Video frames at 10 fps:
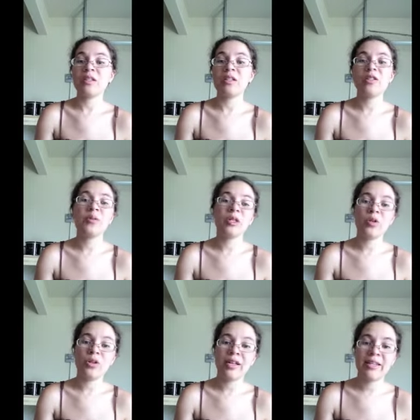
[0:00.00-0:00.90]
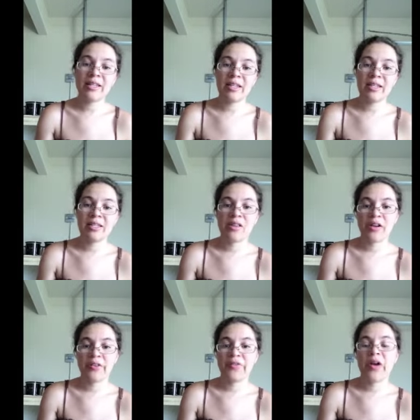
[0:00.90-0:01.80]
is a really cool idea and it's a
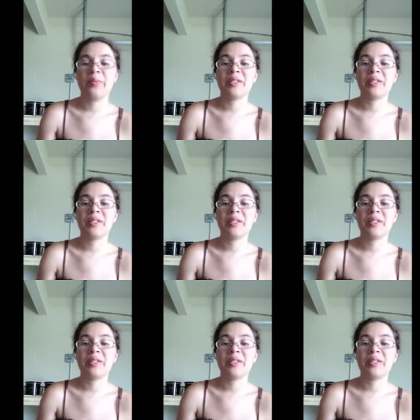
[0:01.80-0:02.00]
lot of fun.